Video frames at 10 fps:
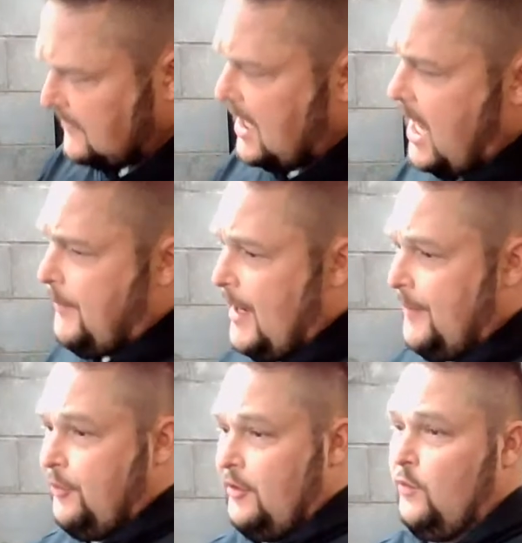I
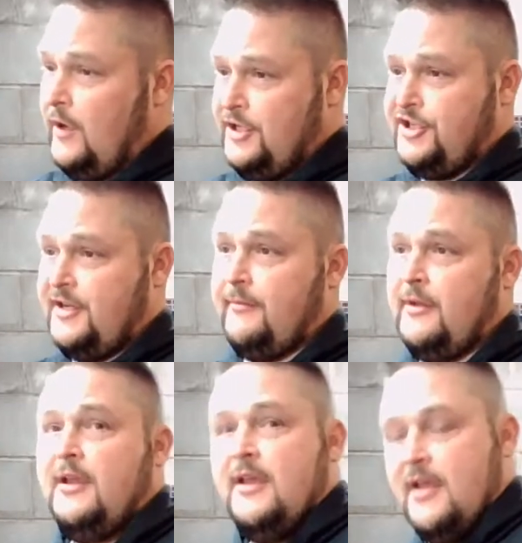had put one shim
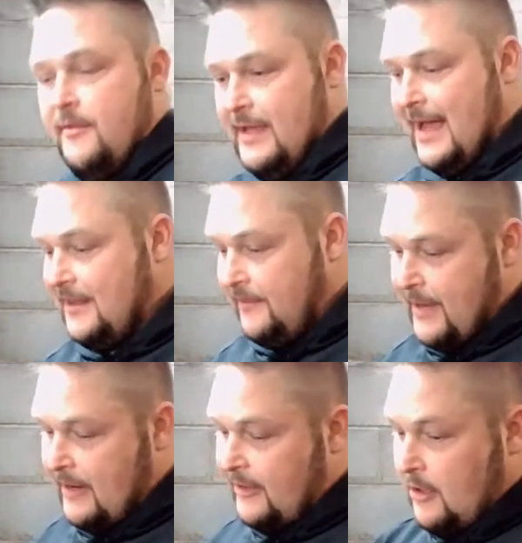behind the
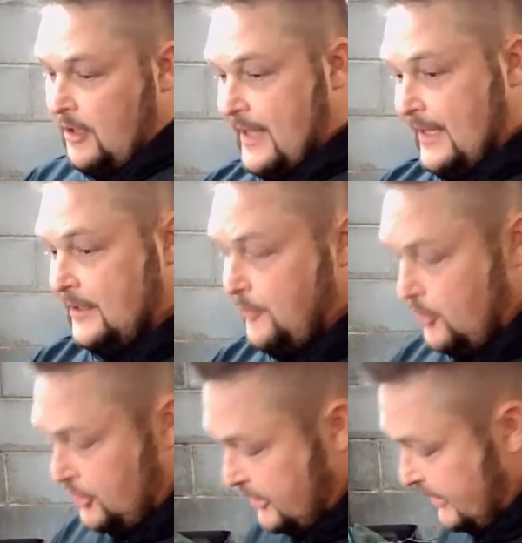bearing on that to
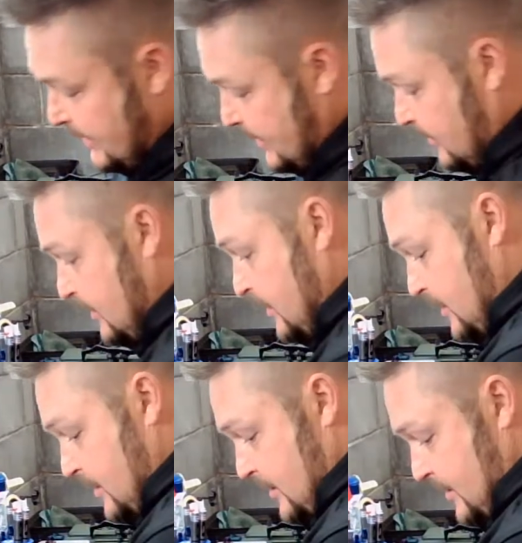push the
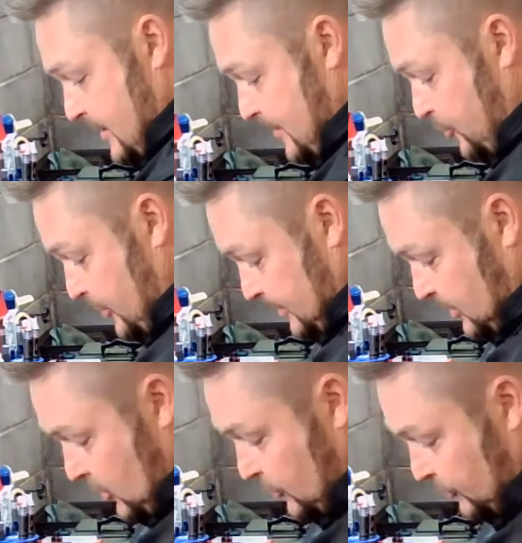input
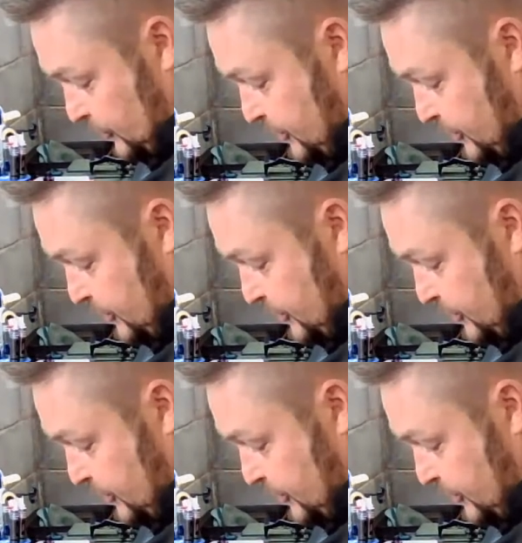closer